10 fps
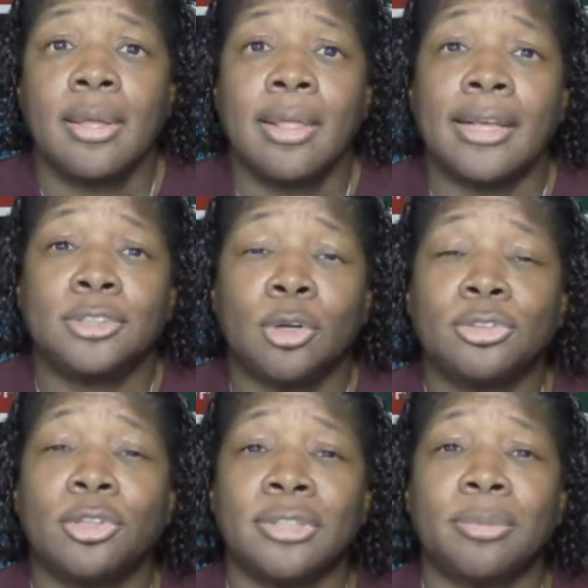That's also
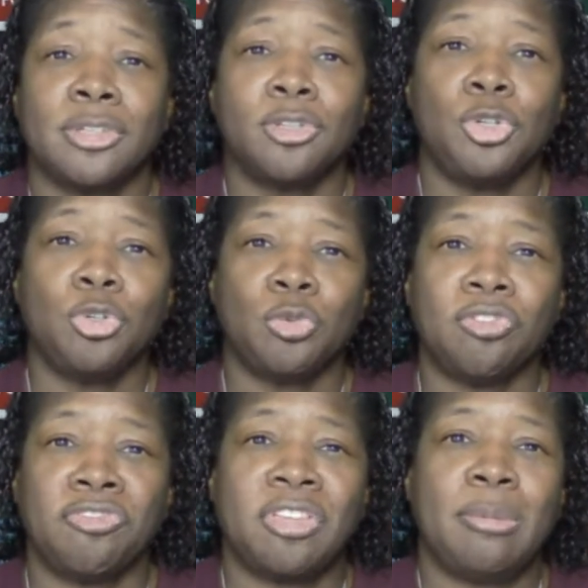something unusual for
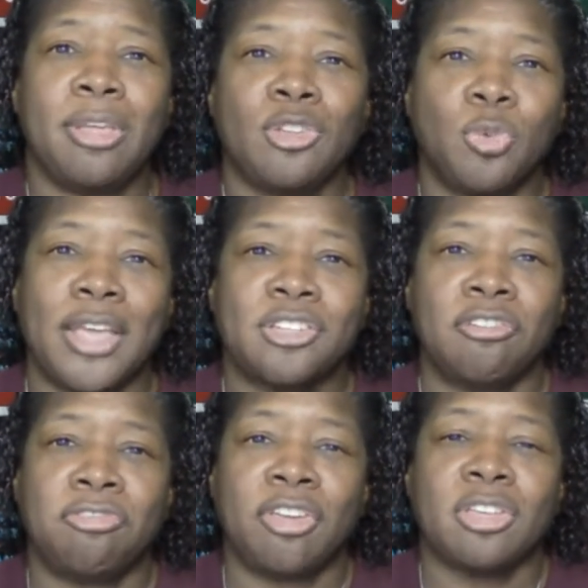females. We actually
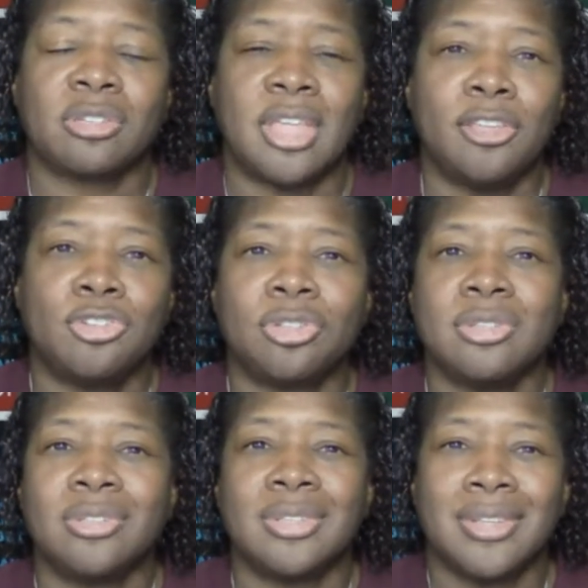fixed
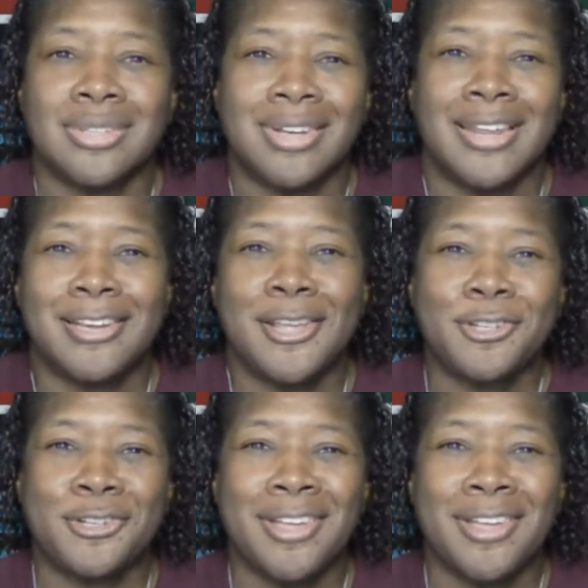engines and things of that nature.